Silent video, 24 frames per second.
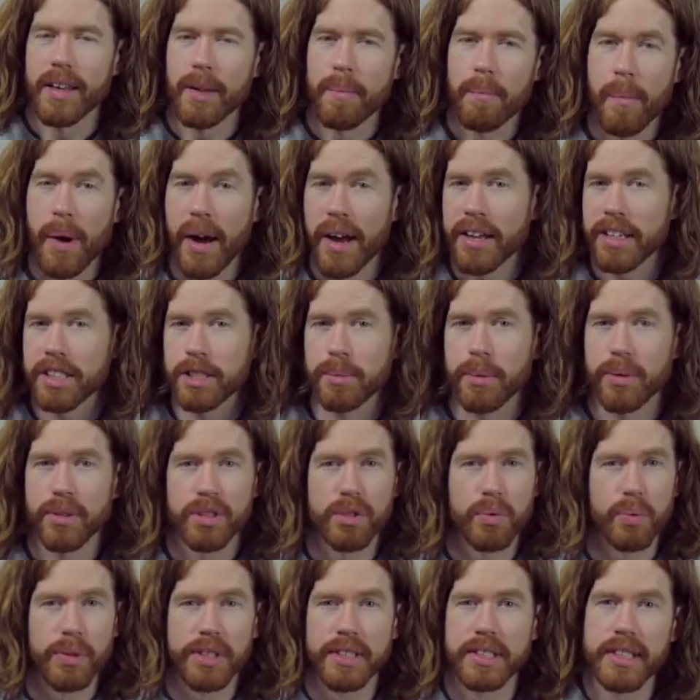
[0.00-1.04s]
In my
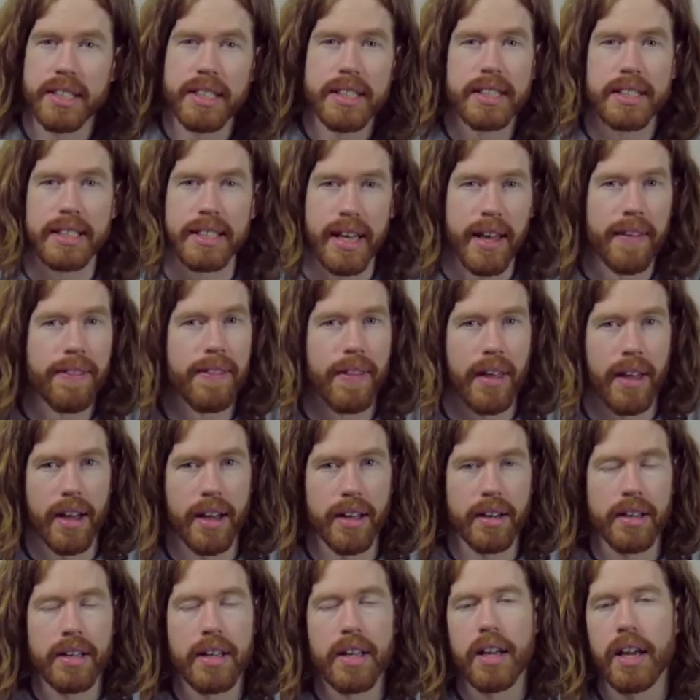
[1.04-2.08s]
experience, we didn't get
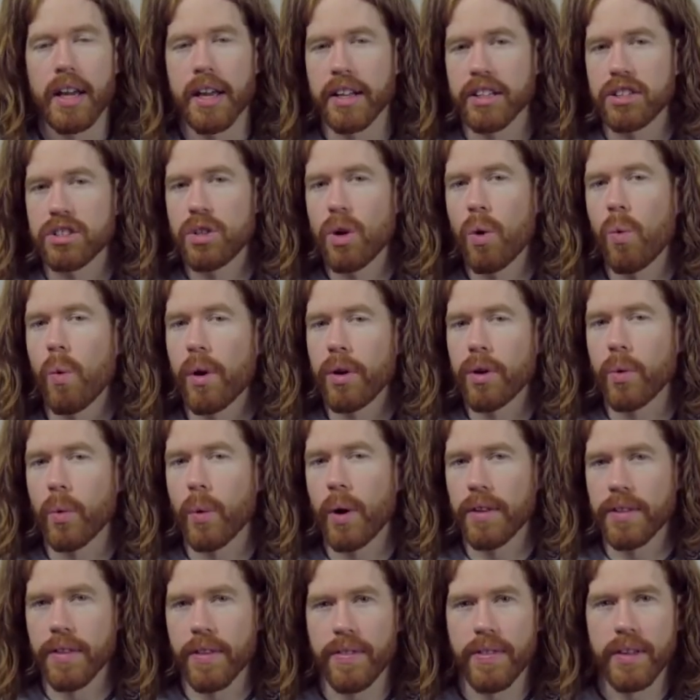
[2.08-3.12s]
that. And it's no wonder
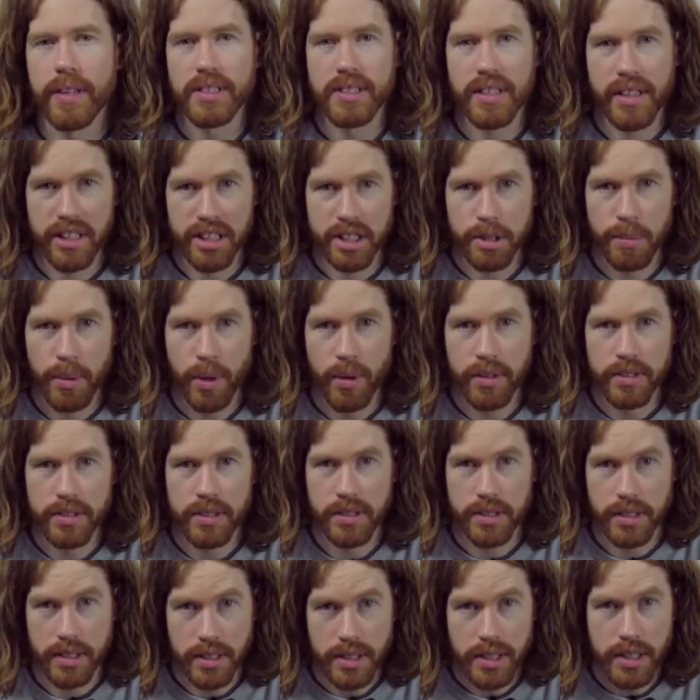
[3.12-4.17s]
why the things I experienced
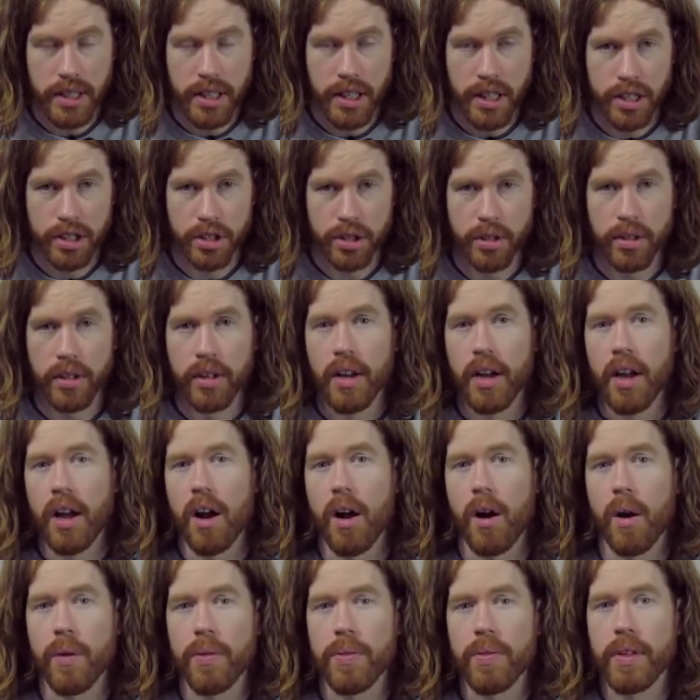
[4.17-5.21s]
as a teenager
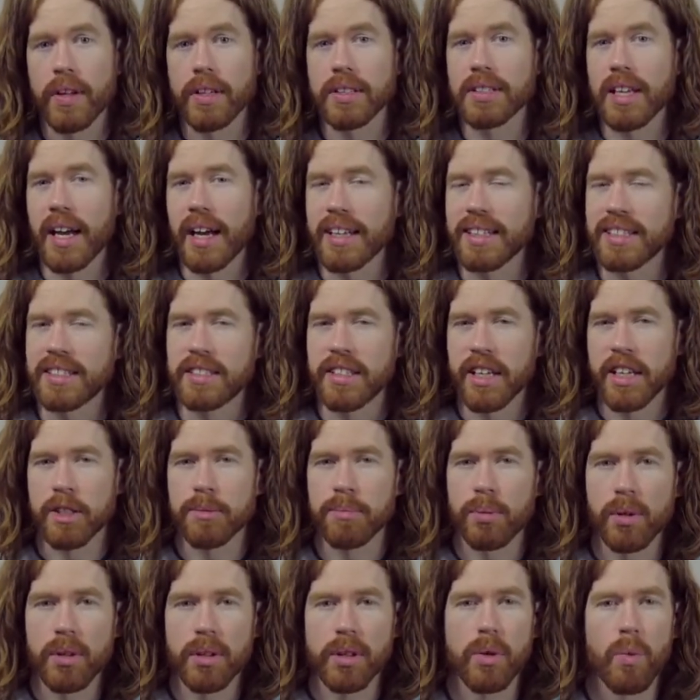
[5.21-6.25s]
are things I
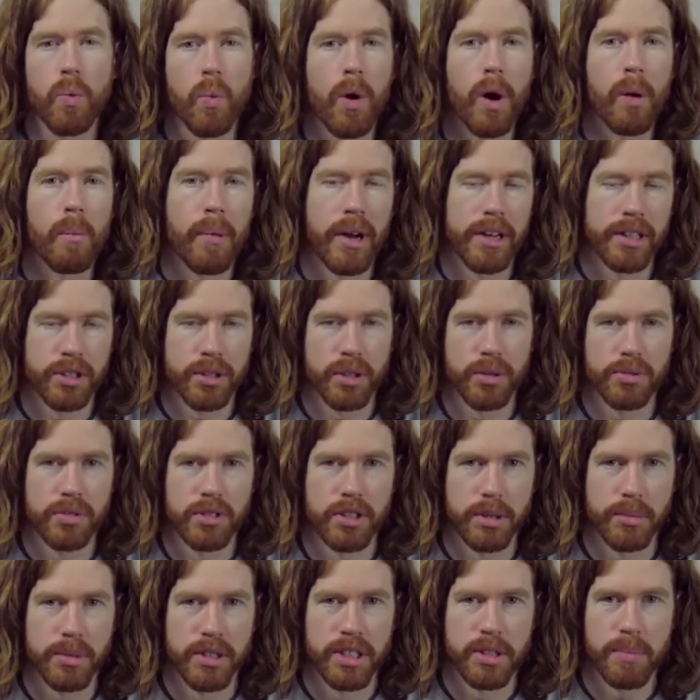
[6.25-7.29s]
desperately want my children
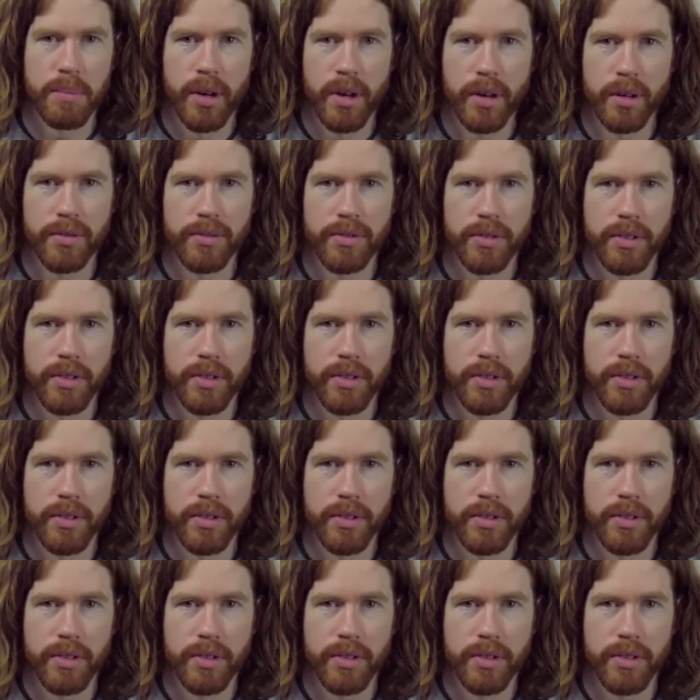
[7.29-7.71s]
to be spared